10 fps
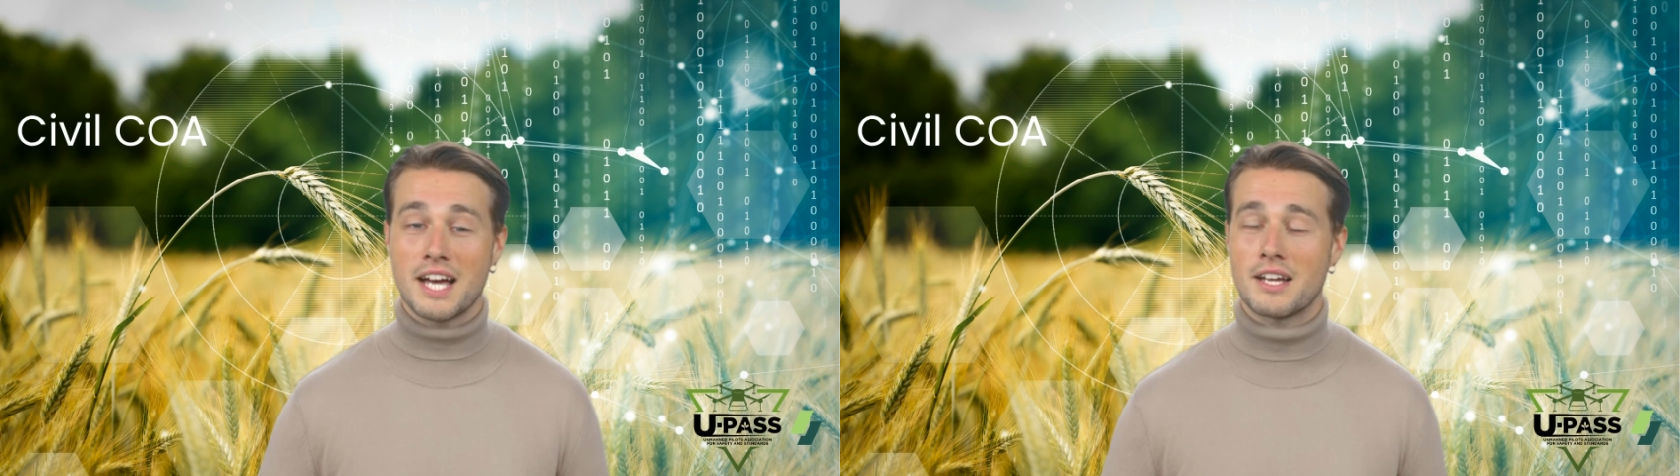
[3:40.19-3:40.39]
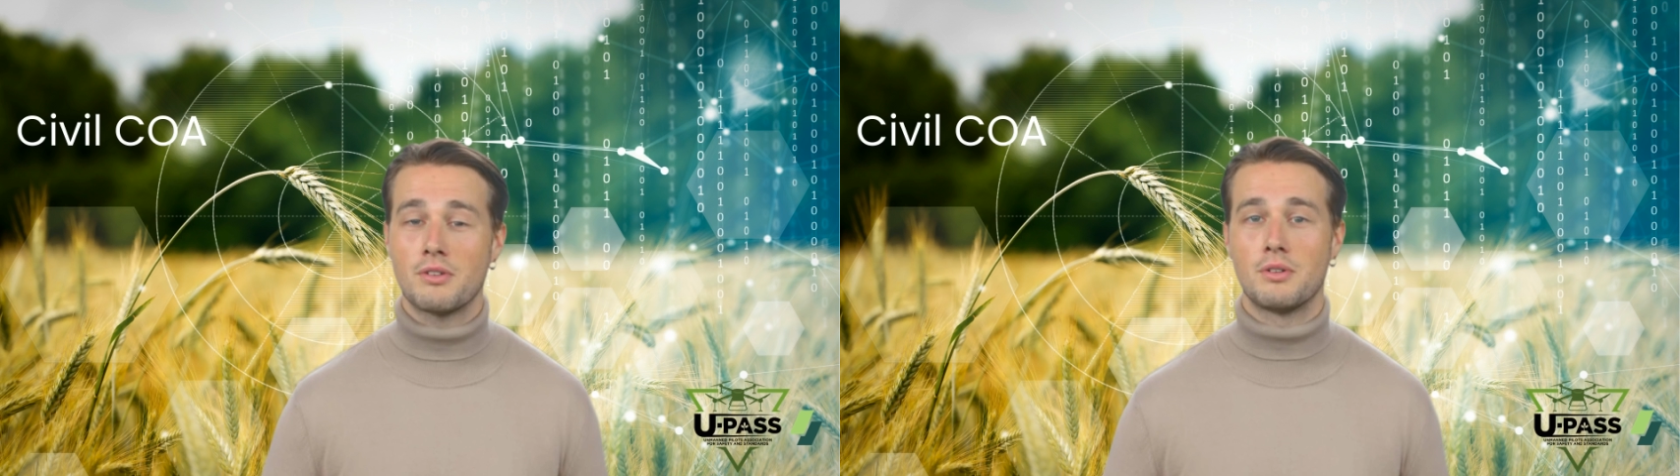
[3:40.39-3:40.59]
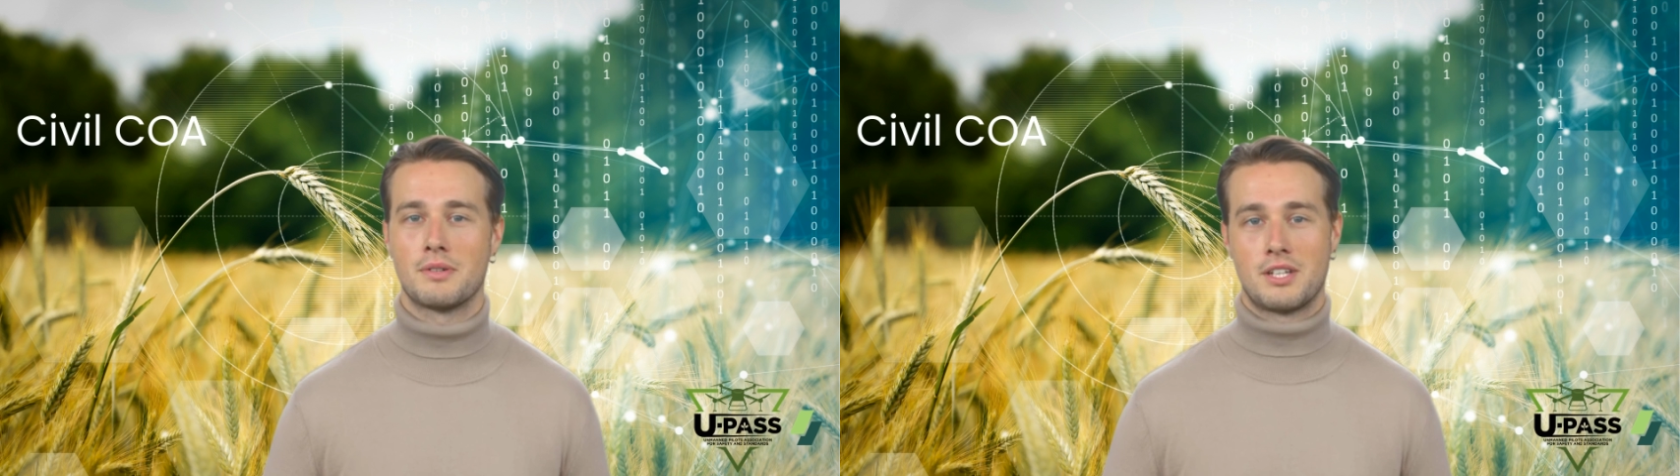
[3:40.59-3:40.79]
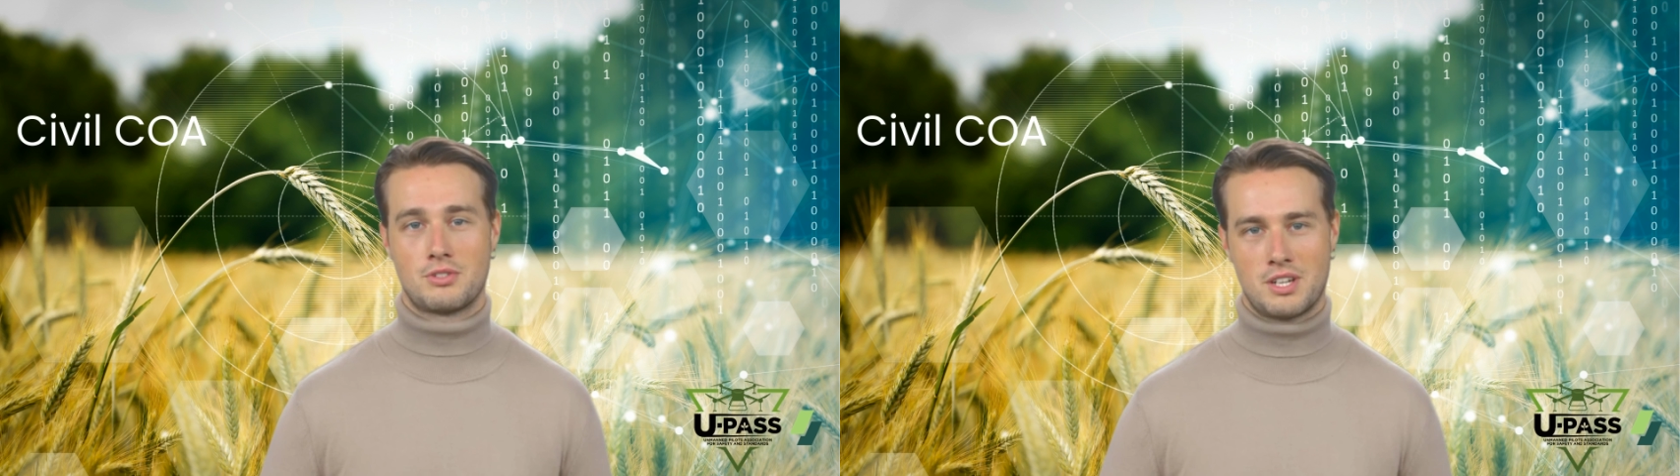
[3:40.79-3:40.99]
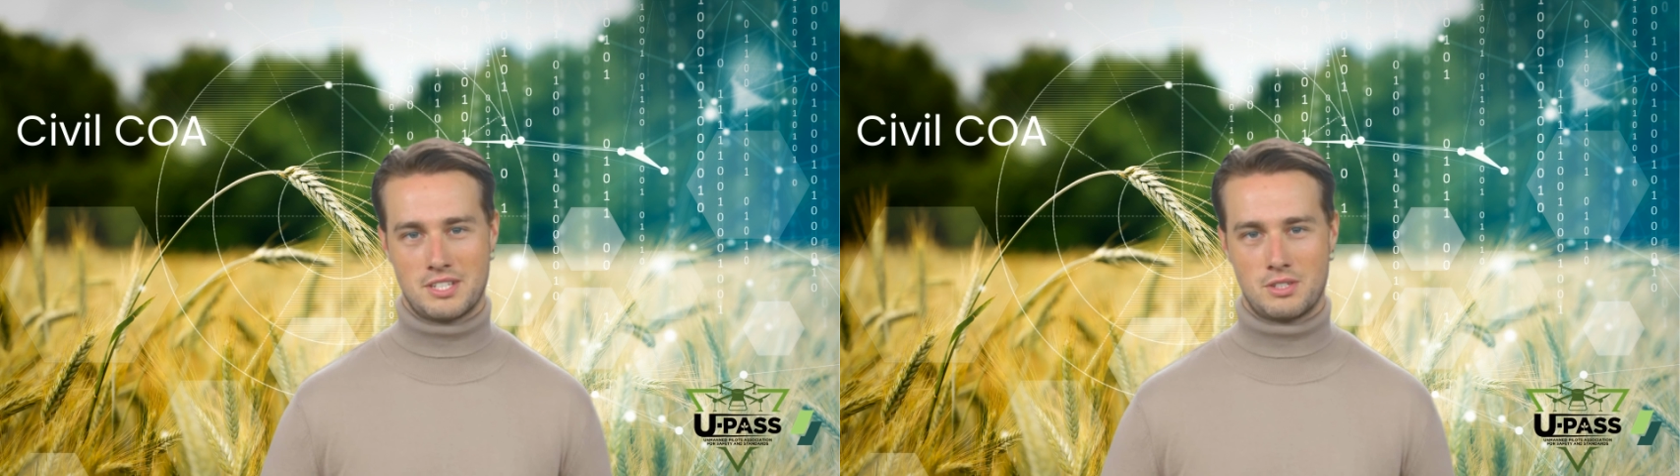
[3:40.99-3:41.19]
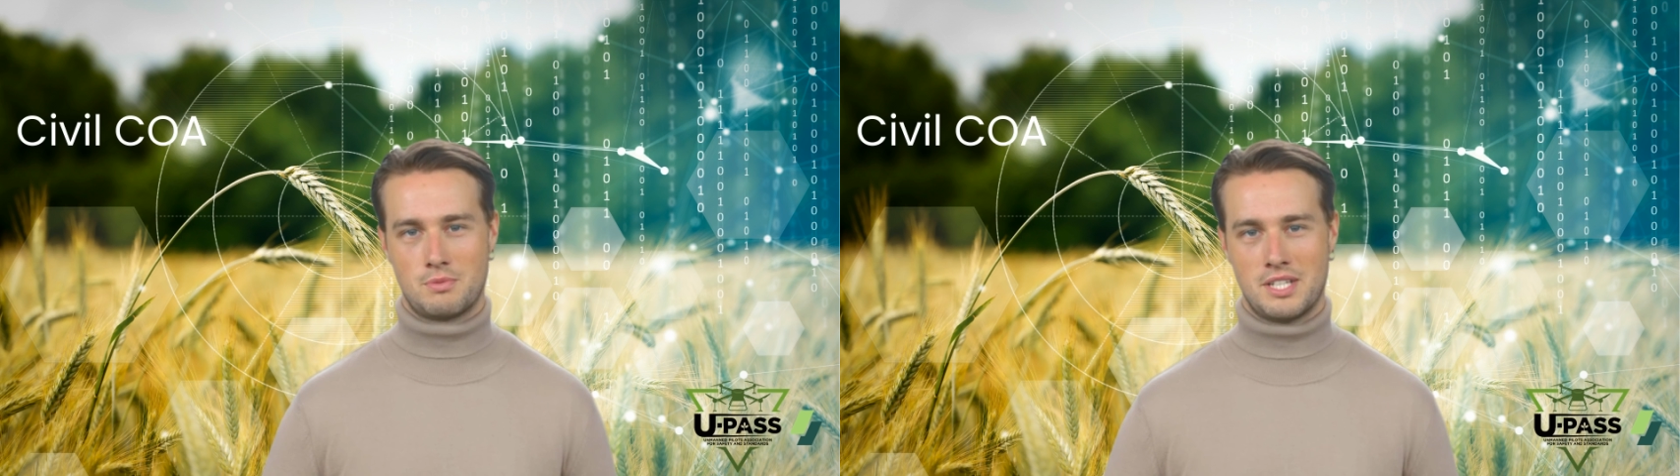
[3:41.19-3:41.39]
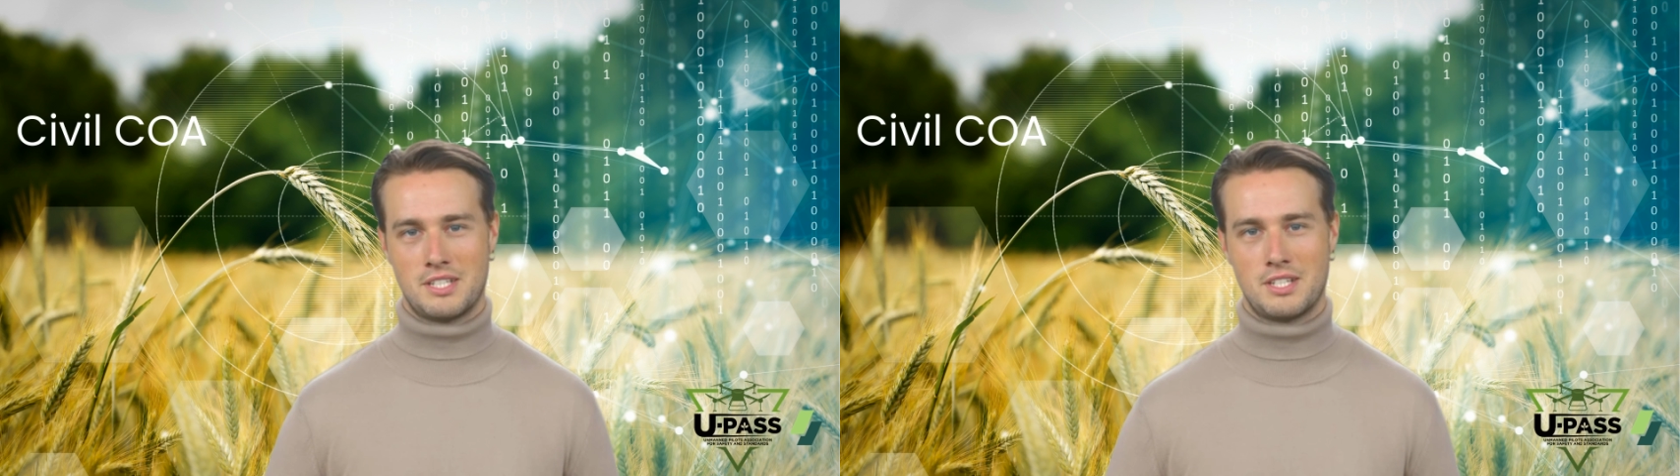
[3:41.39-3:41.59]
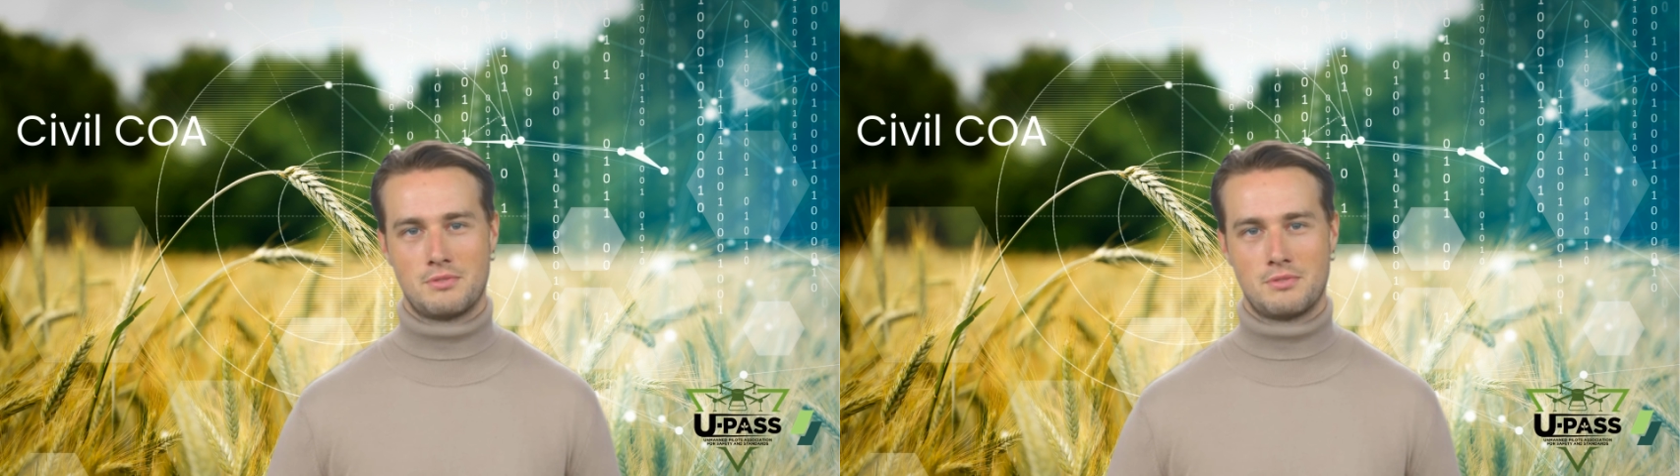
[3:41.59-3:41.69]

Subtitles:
adequately addressed the risks